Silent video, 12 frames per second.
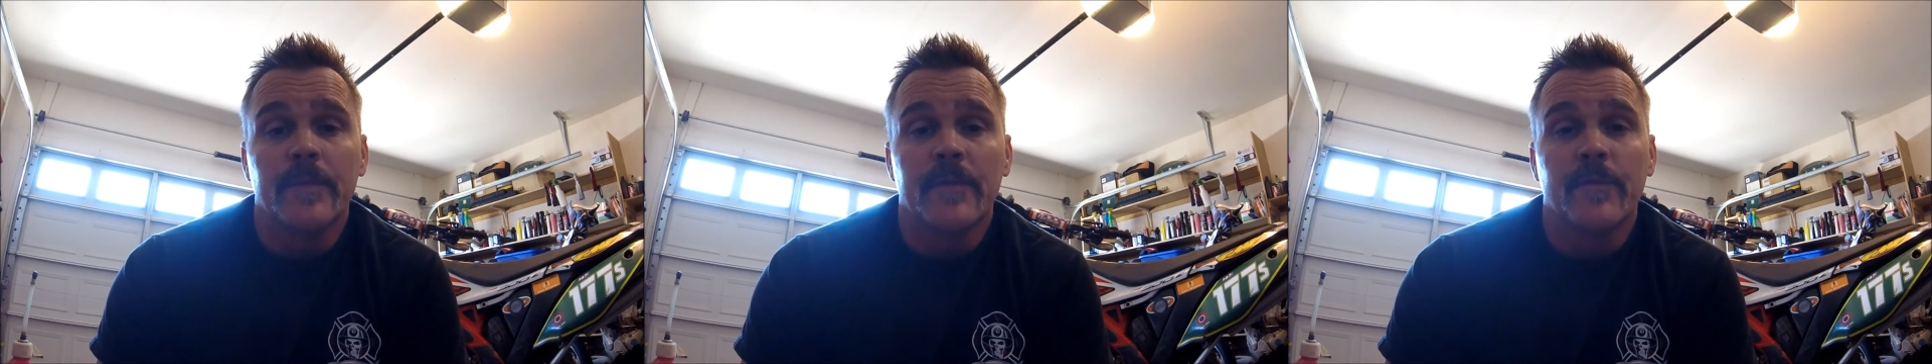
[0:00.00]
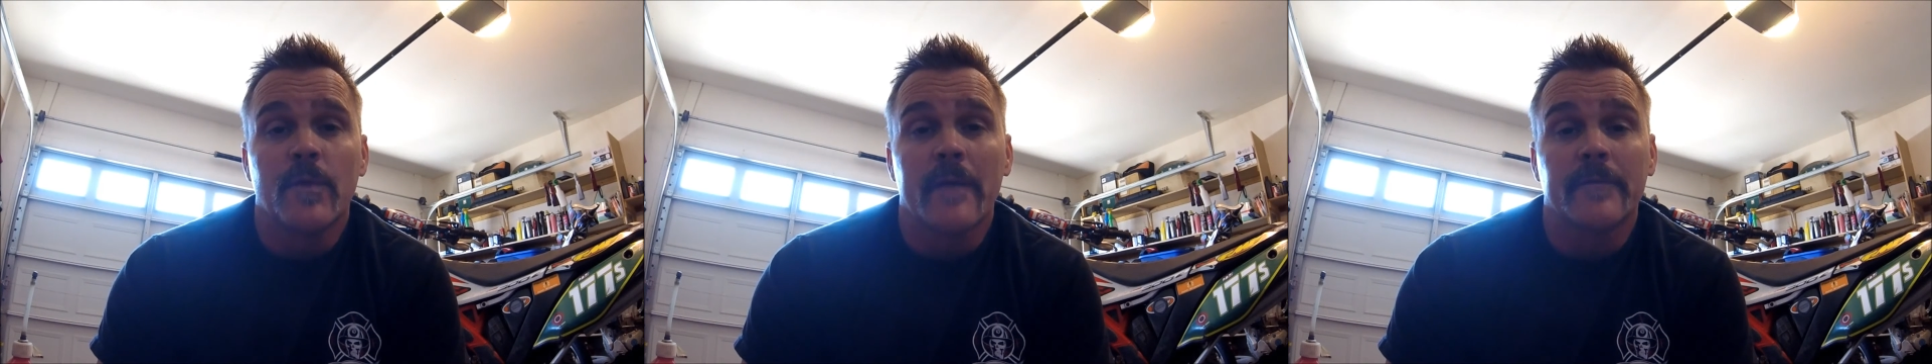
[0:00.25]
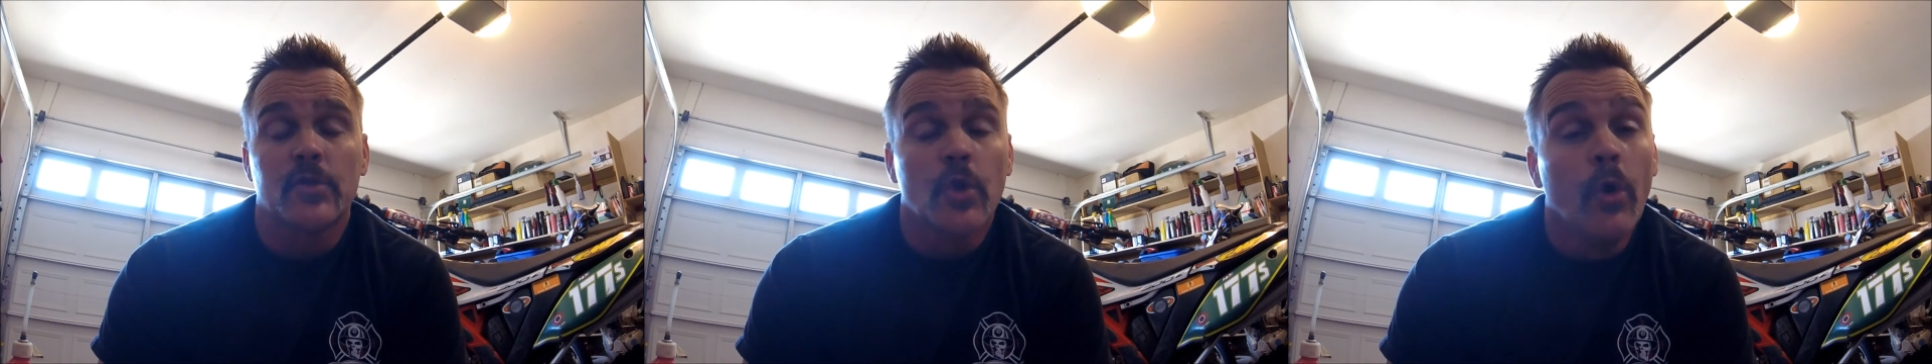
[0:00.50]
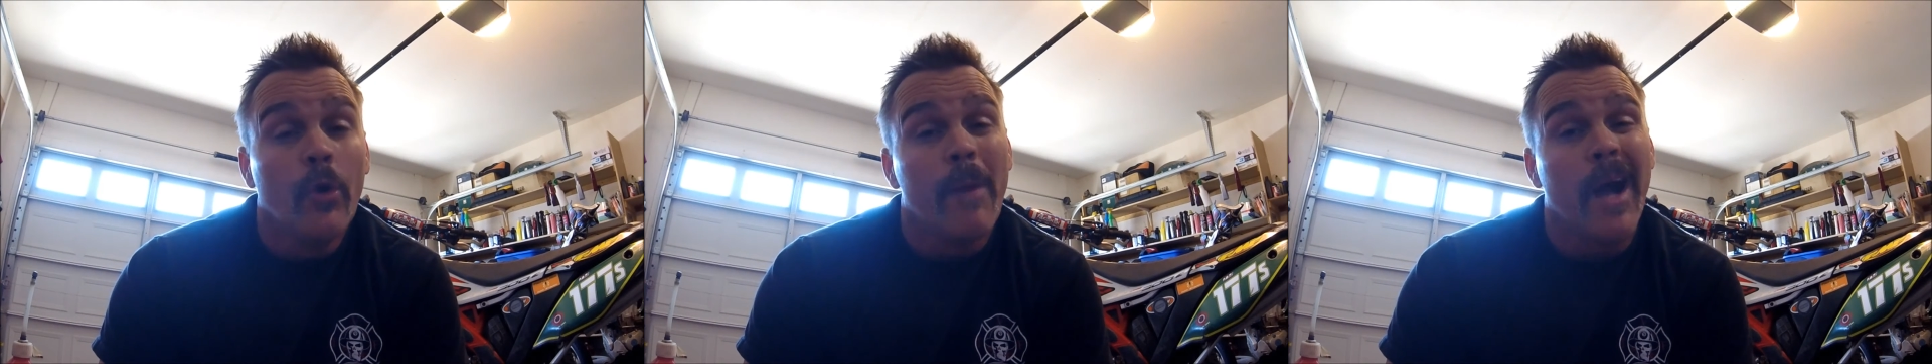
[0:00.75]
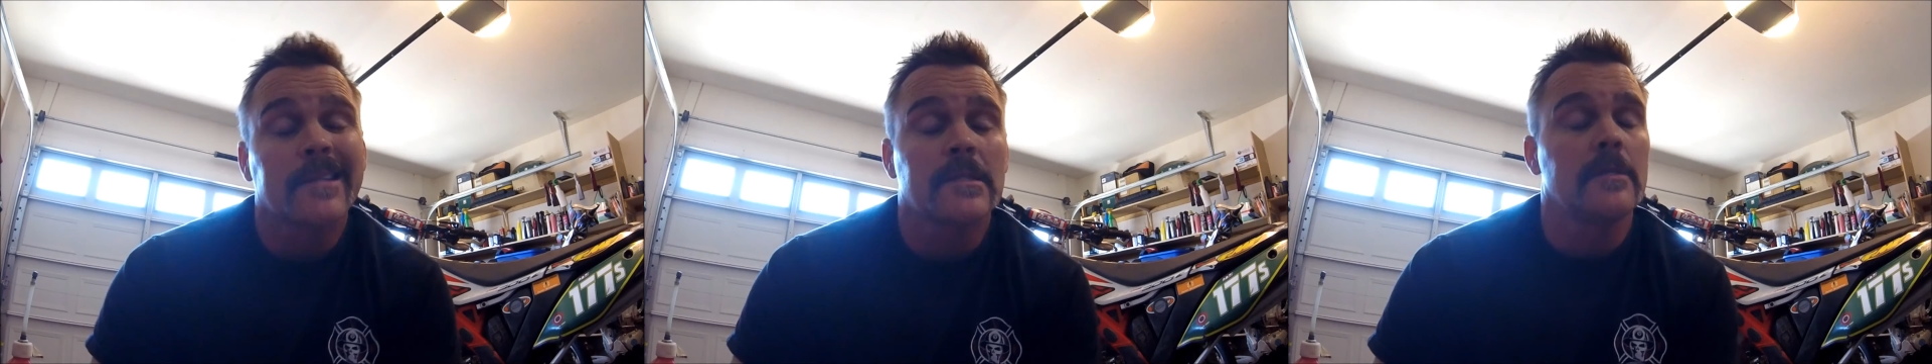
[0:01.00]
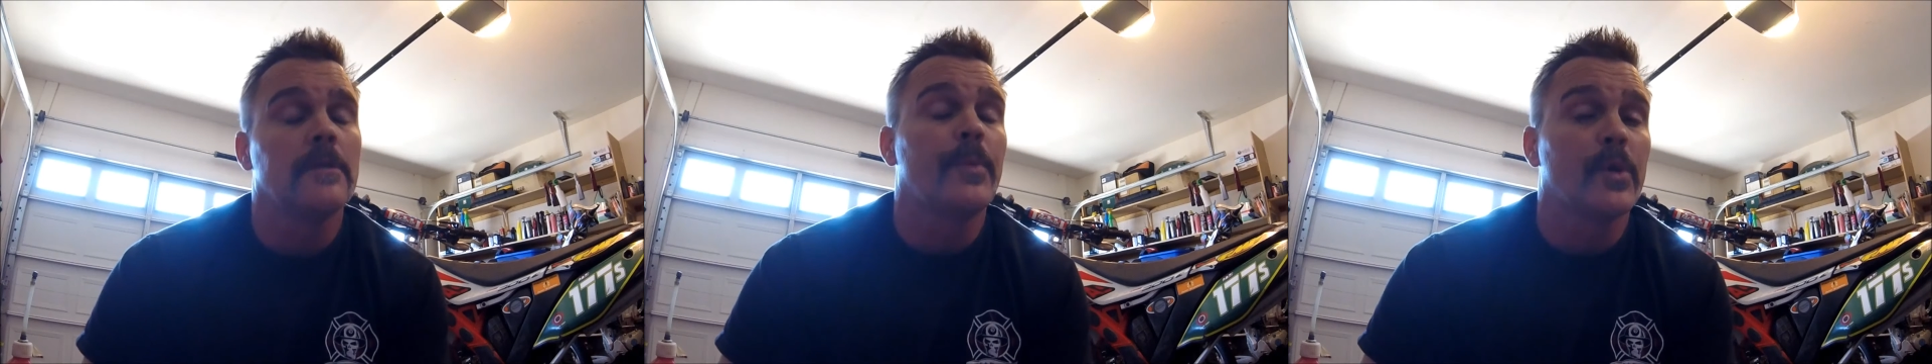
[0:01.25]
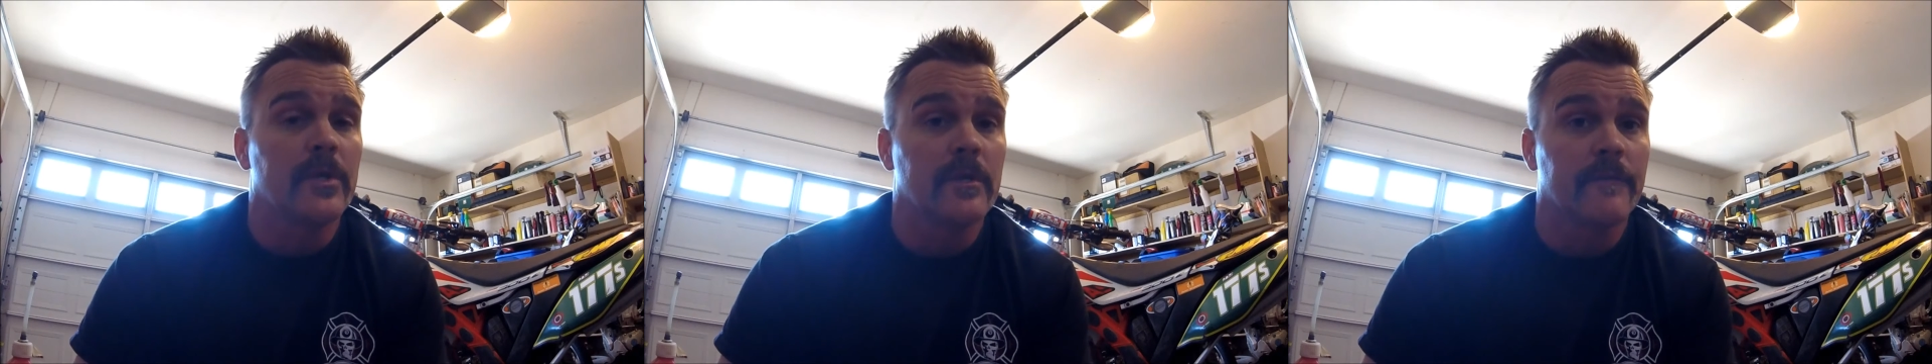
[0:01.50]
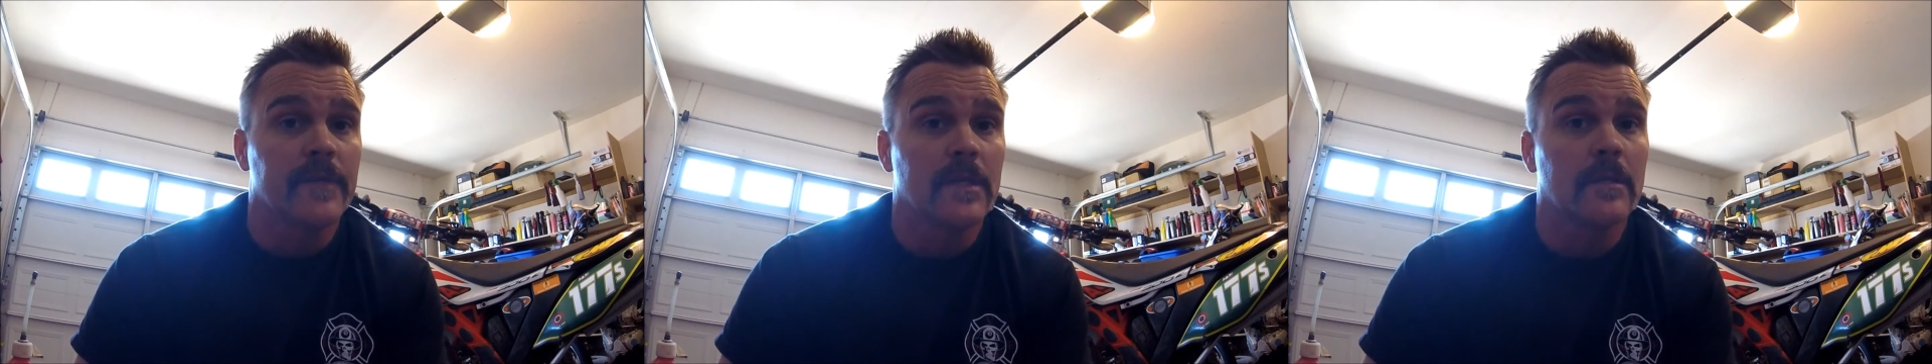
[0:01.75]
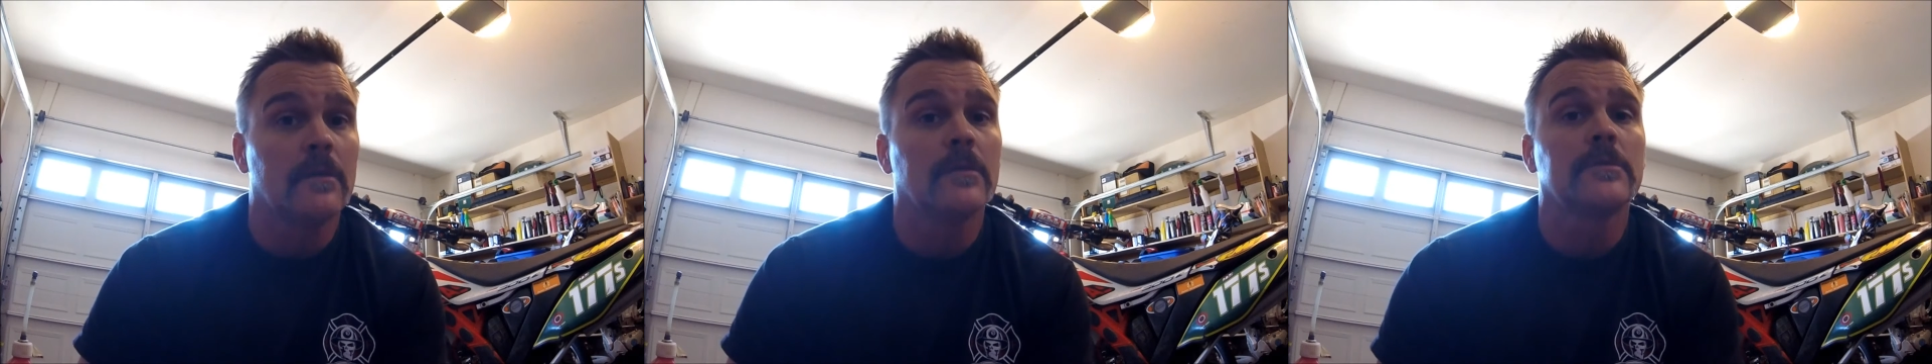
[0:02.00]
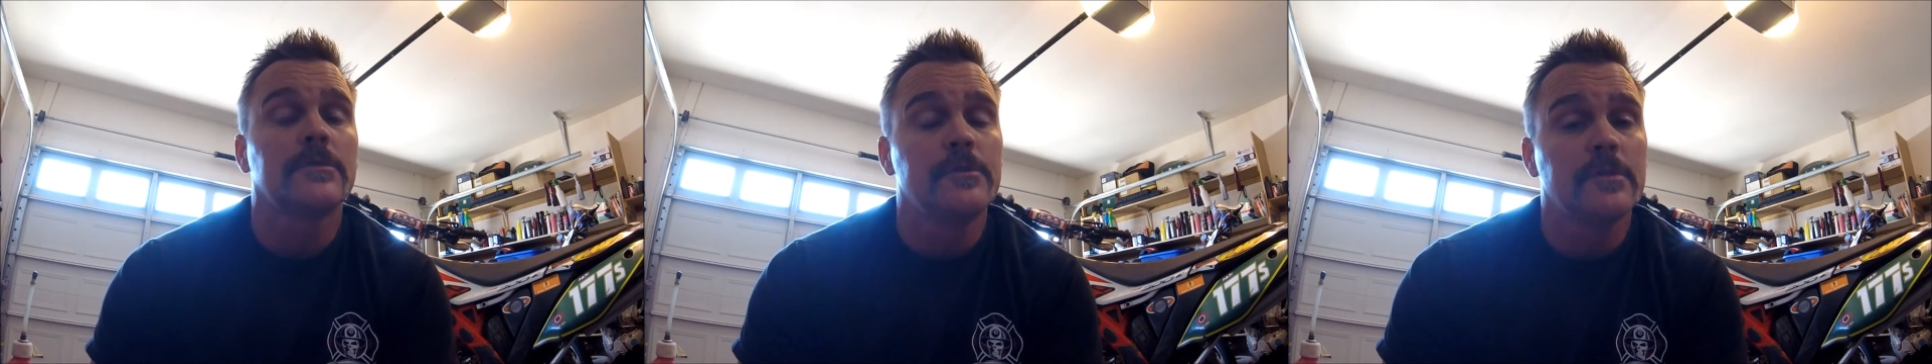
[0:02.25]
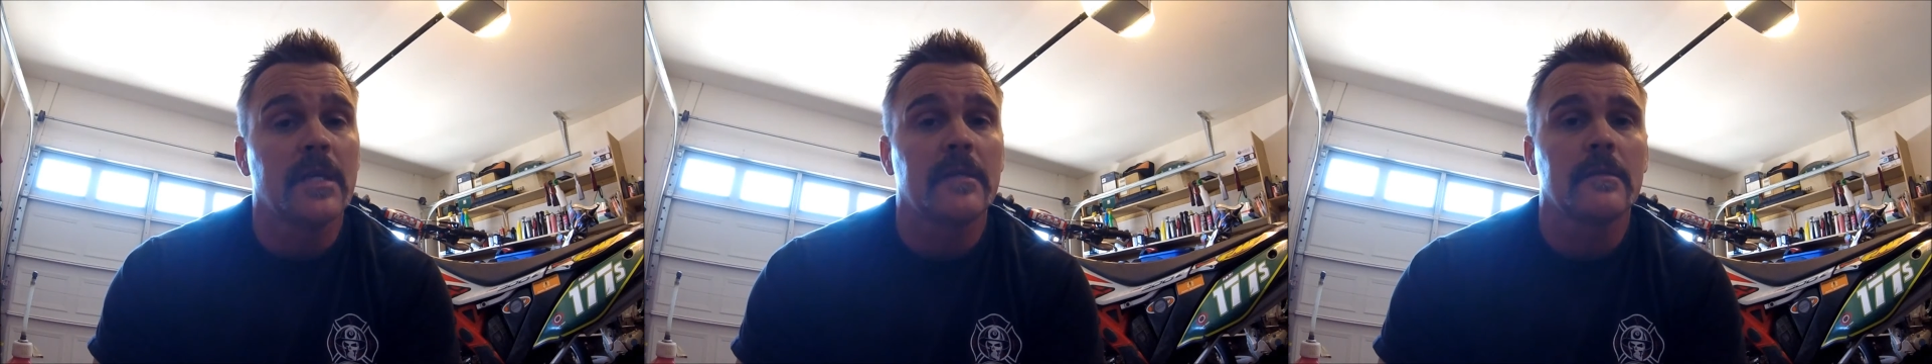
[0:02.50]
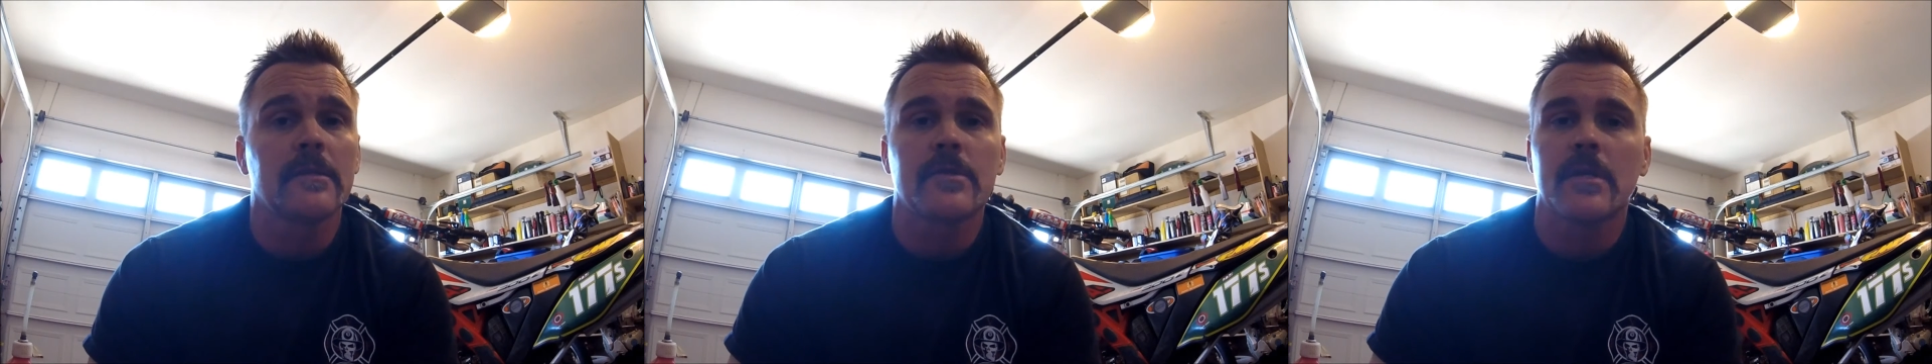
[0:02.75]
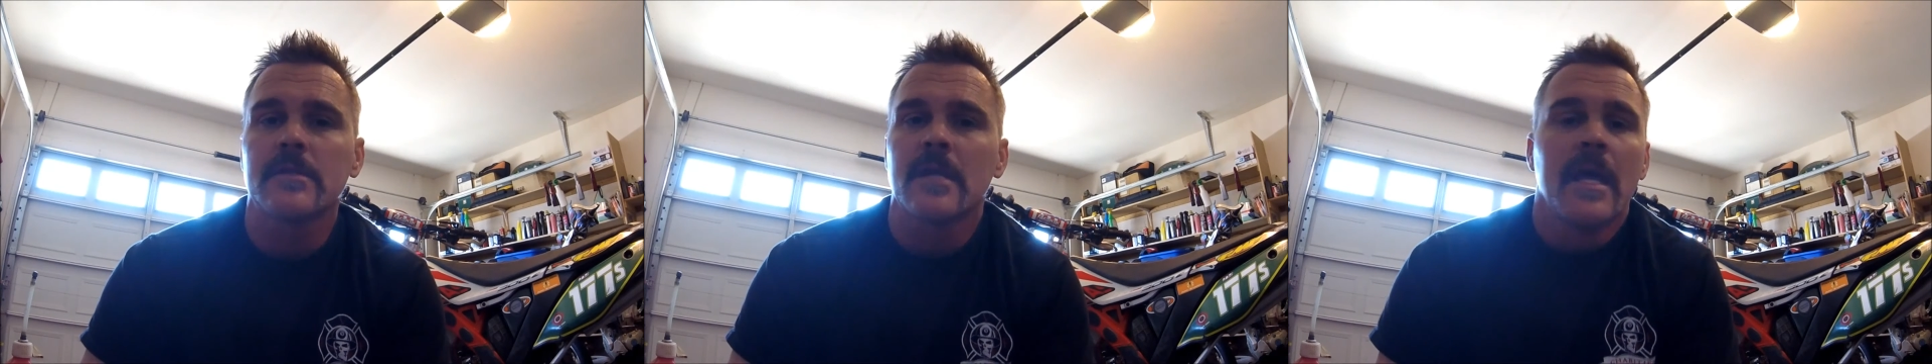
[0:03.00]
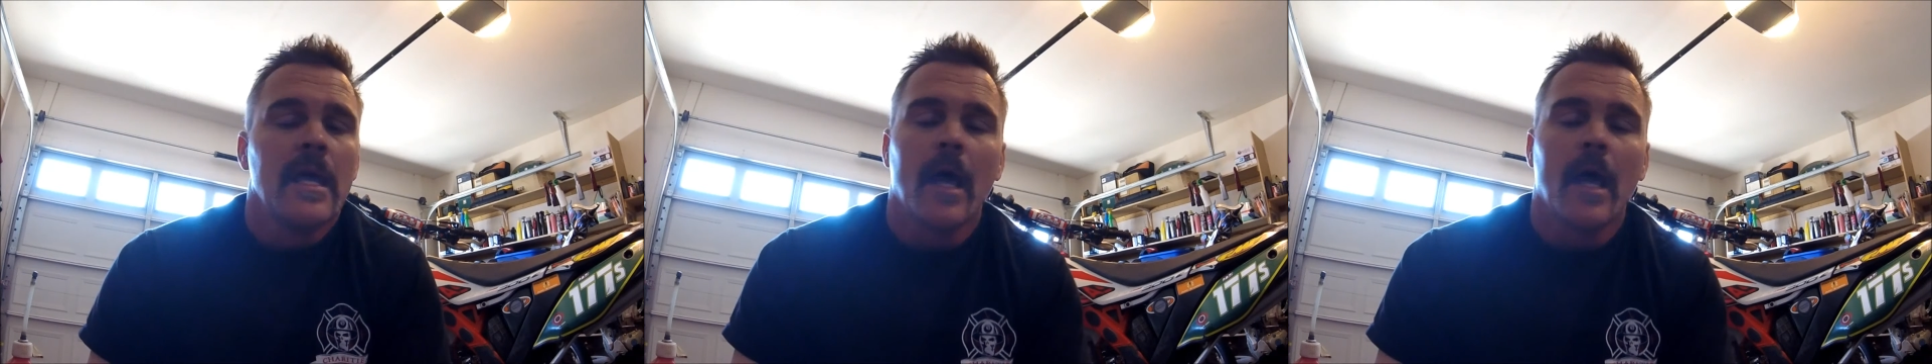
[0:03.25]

if you have a toolbox that you put in your vehicle to take to the trails,